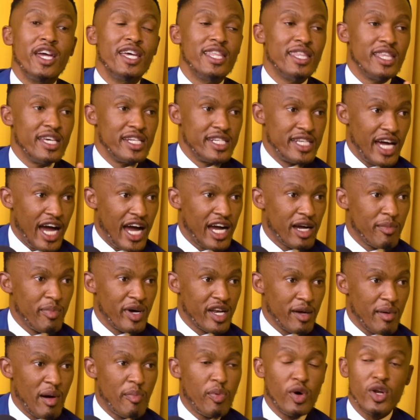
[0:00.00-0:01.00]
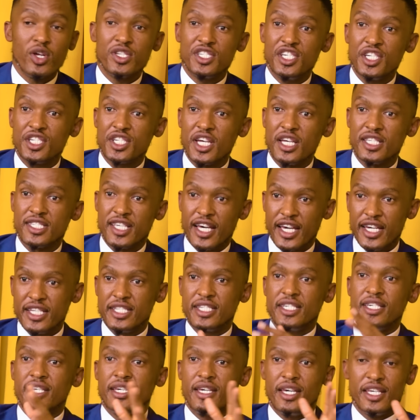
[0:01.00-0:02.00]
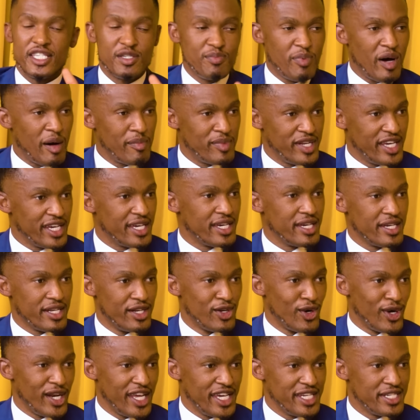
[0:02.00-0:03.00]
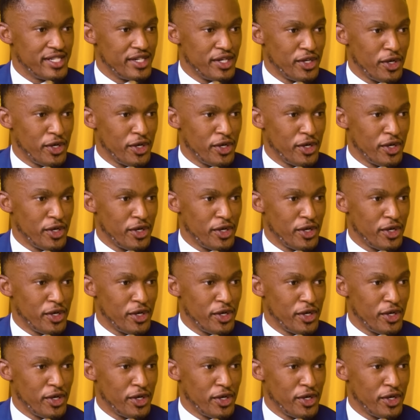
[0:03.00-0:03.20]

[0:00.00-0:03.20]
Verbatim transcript: in the dark, but I'm a politician, and it's public knowledge,